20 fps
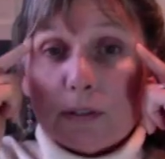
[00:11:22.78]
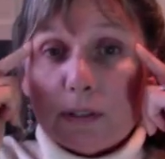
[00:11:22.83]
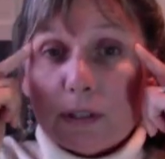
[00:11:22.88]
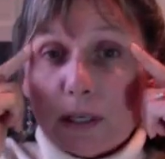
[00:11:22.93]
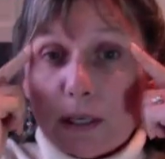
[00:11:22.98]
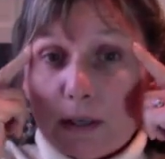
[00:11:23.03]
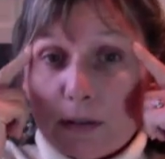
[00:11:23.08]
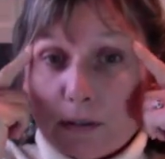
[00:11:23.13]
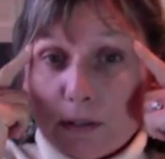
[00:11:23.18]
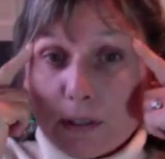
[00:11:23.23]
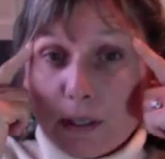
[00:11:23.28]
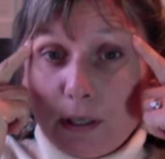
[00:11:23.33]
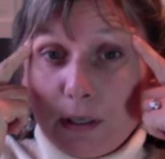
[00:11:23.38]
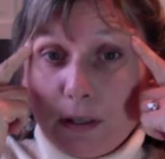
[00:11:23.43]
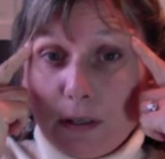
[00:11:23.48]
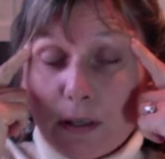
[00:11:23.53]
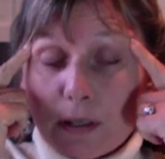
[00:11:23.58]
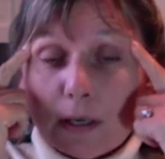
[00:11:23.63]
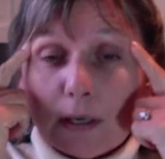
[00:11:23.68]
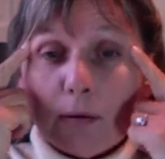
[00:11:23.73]
the outside
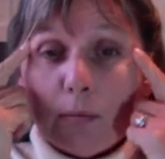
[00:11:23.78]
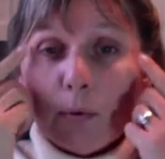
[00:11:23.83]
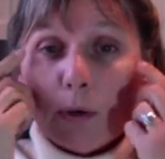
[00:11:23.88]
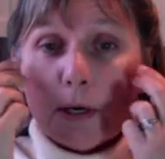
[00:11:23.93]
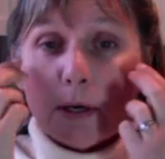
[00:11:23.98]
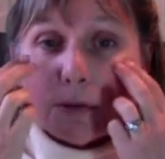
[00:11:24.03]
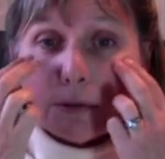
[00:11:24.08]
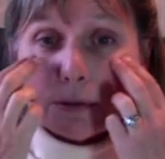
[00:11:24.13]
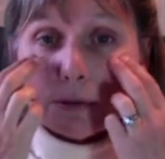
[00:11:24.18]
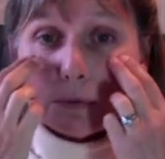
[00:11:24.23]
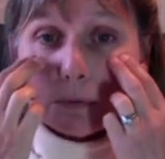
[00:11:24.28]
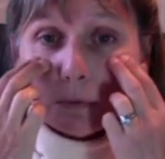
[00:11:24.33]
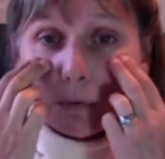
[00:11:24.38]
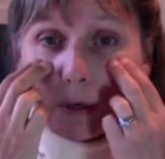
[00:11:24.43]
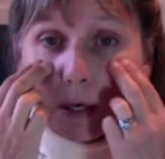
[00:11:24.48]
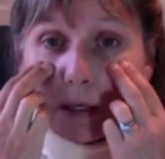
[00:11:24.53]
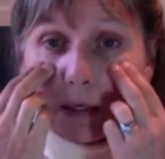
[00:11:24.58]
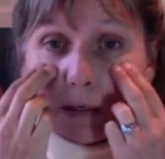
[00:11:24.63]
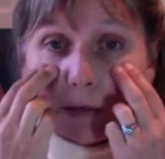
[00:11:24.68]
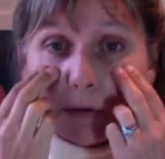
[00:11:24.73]
of the eyebrows,
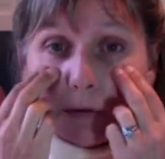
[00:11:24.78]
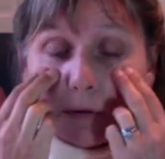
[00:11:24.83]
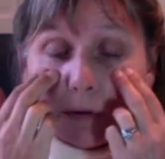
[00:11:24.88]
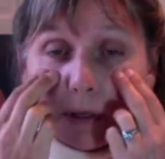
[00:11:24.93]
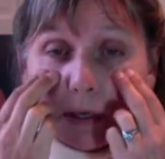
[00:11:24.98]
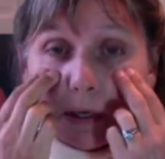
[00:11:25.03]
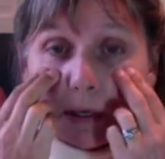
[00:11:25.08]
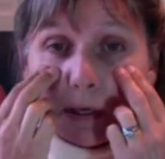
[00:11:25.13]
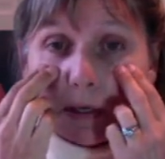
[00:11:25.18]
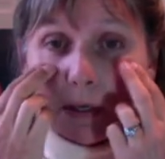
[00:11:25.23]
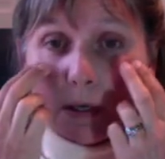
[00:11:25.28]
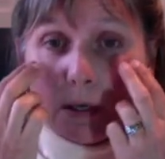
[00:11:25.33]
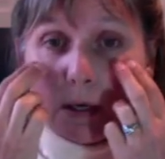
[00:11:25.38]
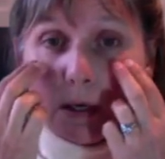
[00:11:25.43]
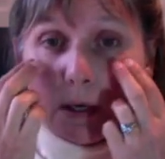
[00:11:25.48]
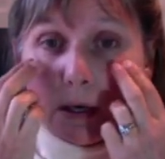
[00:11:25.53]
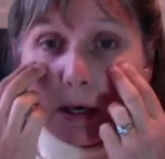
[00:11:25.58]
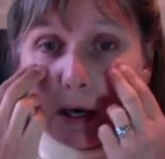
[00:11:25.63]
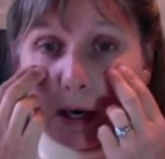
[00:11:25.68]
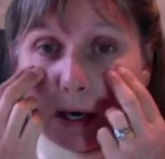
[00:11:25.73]
right under the
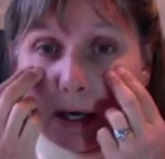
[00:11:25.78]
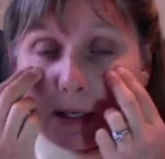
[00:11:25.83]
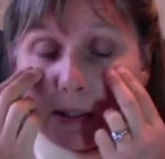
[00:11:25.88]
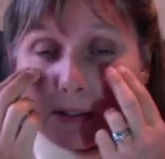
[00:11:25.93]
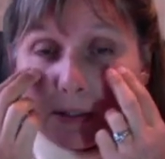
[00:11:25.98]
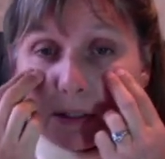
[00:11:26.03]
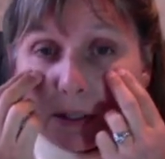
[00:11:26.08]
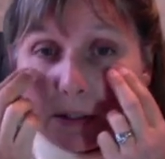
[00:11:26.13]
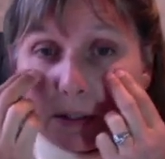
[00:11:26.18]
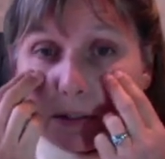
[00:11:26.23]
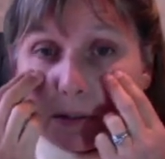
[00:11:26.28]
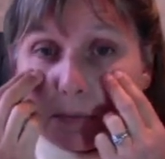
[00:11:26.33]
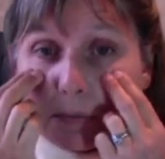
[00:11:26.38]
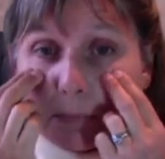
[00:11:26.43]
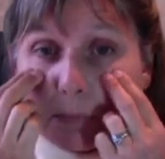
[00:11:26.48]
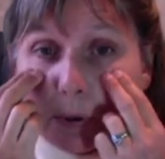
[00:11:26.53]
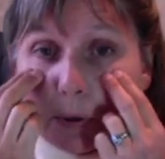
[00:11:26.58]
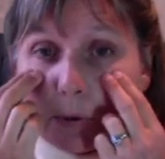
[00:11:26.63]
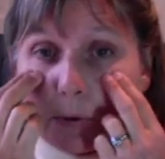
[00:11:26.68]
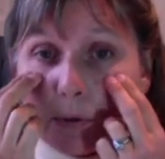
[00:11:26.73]
eyes on this
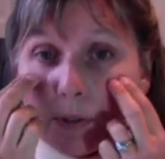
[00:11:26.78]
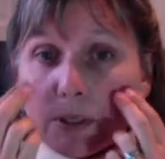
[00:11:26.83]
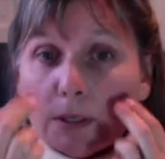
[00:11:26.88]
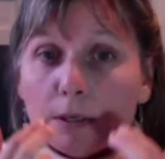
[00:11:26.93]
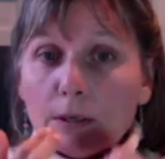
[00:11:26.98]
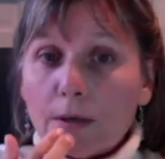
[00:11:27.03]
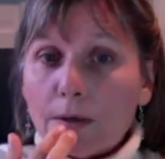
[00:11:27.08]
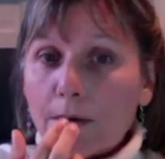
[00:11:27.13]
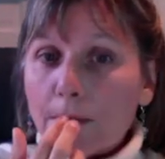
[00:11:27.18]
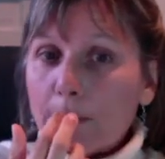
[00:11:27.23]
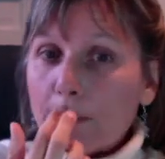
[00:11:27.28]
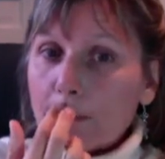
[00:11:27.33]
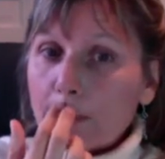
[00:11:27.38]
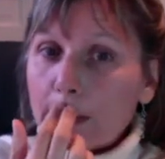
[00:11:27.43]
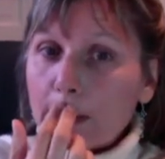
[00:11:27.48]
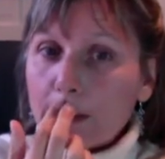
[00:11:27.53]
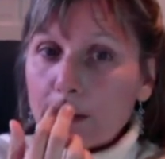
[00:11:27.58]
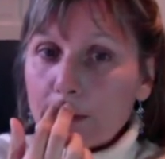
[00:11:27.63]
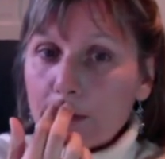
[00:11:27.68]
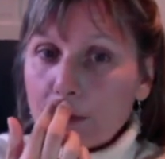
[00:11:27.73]
bone here,
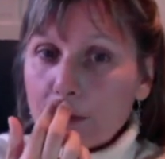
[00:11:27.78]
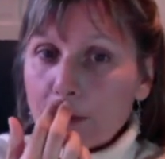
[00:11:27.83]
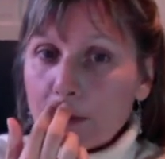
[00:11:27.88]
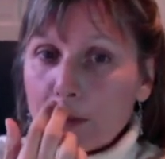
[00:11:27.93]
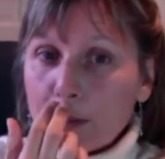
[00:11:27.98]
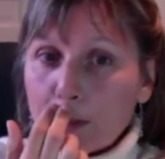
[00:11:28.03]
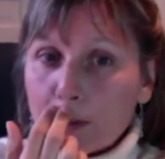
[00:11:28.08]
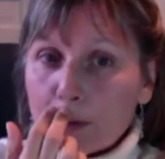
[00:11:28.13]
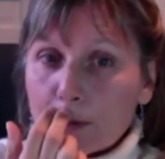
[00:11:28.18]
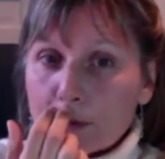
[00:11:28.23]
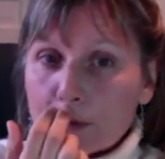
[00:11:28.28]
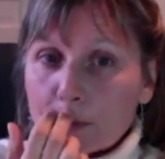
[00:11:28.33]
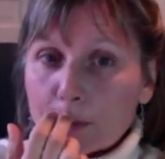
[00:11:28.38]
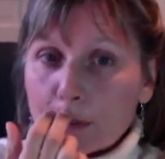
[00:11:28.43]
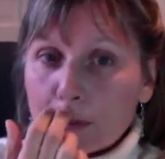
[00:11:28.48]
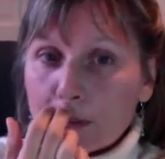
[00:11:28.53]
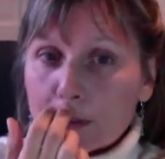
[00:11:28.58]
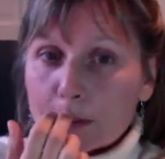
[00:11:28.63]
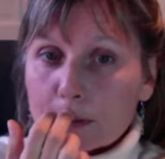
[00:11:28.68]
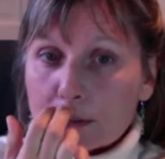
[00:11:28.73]
right under the nose
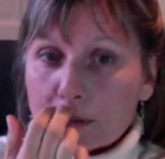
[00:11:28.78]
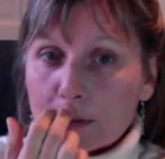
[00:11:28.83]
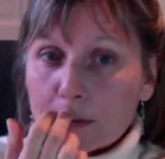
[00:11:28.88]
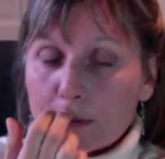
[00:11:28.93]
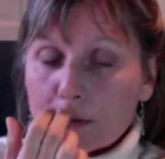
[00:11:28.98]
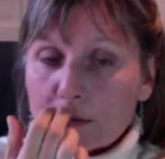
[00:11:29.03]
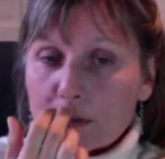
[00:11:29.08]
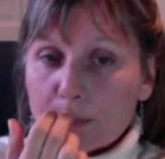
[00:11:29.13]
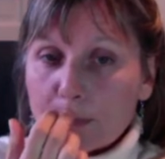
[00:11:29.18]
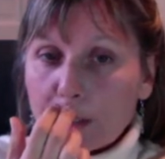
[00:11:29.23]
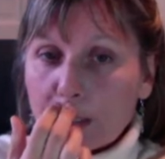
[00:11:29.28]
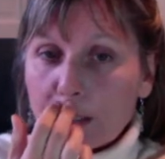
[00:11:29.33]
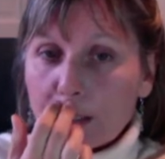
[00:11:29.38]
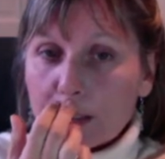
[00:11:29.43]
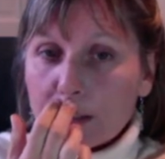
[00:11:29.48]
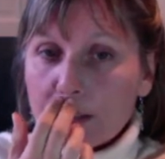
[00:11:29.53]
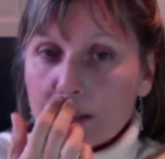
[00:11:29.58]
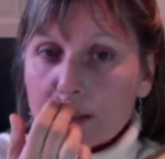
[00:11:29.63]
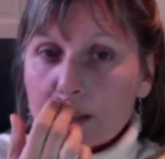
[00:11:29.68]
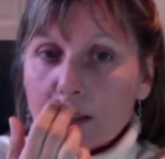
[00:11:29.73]
where this little spot
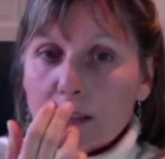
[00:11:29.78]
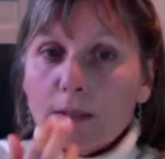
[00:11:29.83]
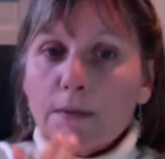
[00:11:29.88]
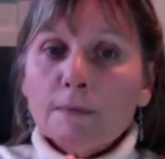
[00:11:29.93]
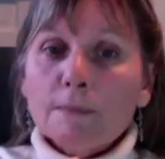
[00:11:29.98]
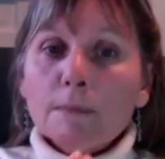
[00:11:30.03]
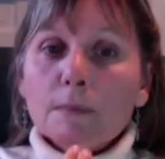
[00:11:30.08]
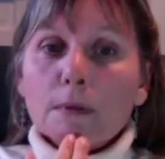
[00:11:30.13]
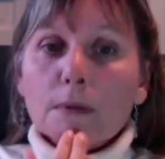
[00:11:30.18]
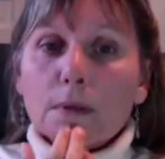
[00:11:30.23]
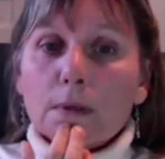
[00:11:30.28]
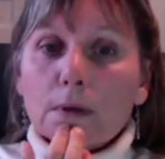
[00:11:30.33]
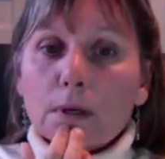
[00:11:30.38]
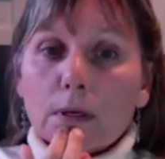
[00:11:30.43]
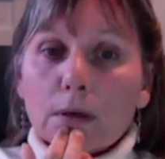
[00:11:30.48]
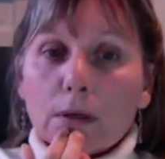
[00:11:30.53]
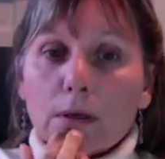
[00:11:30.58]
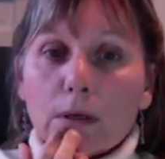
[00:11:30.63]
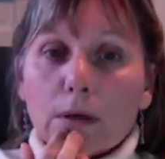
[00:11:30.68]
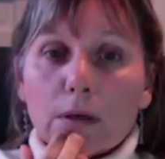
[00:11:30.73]
is,
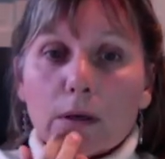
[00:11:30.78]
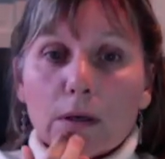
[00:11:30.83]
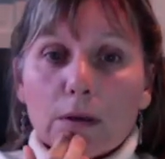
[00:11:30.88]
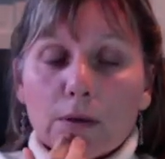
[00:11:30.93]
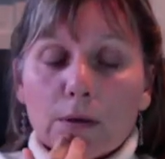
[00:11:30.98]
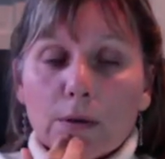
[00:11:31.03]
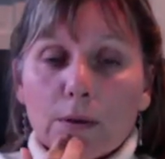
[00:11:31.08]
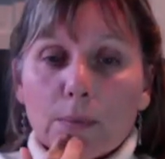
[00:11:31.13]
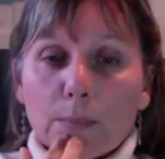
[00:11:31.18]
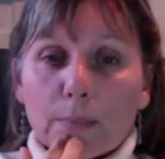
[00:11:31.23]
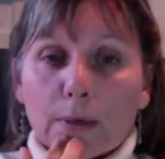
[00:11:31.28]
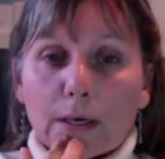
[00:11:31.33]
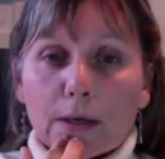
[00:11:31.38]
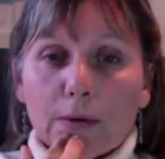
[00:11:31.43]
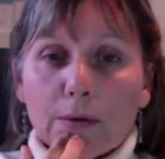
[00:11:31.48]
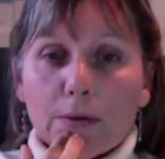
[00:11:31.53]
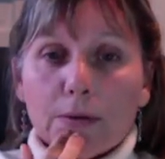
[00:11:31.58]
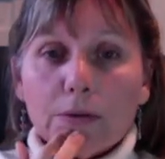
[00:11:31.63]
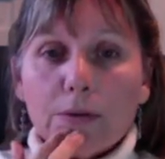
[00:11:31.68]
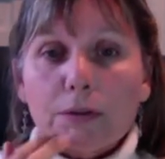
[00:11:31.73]
under the
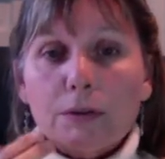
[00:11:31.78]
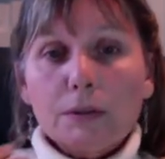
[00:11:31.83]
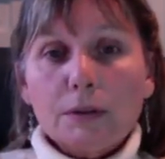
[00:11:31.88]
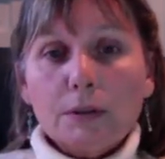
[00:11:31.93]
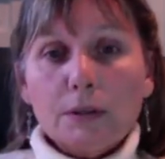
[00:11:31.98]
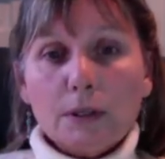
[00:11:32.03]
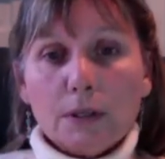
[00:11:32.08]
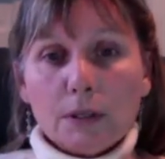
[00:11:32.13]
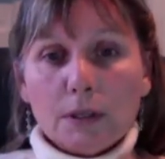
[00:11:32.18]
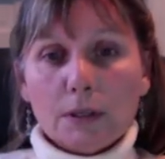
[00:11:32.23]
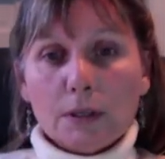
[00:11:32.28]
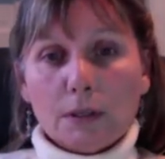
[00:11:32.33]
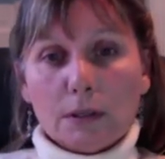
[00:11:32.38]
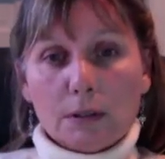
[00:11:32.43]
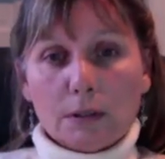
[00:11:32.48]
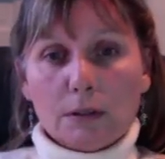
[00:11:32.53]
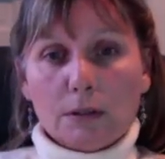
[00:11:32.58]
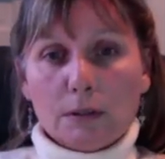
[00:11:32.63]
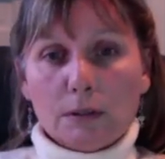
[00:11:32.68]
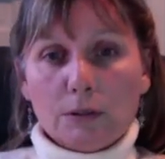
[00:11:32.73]
mouth,
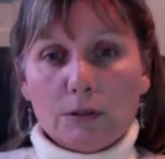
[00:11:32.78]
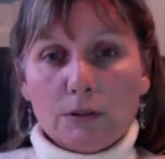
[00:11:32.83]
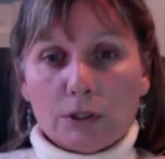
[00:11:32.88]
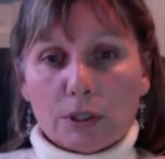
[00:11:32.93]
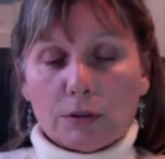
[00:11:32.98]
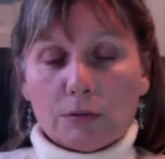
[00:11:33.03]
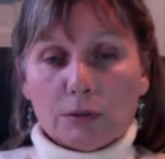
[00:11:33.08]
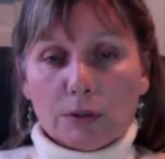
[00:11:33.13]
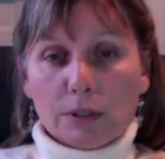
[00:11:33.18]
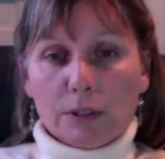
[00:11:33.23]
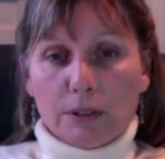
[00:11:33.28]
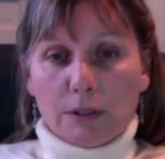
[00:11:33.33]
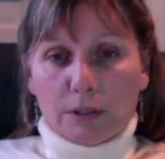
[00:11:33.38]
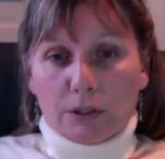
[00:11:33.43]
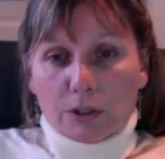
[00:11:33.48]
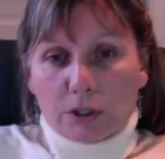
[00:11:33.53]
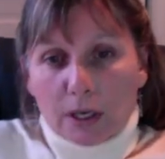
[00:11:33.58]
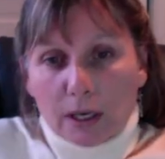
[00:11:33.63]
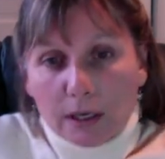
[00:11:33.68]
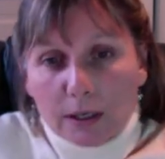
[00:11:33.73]
generally the
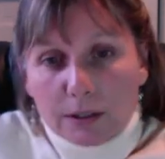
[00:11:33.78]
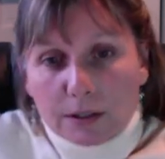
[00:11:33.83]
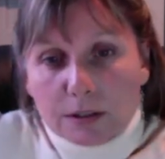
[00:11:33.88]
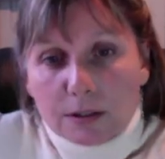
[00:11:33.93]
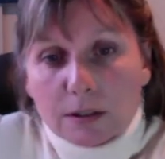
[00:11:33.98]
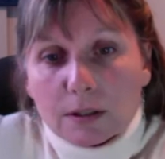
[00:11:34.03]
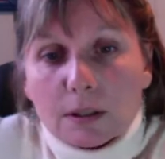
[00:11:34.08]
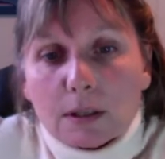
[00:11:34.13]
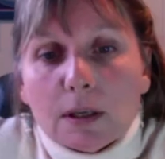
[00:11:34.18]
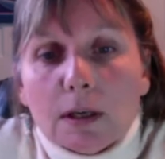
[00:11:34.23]
chest,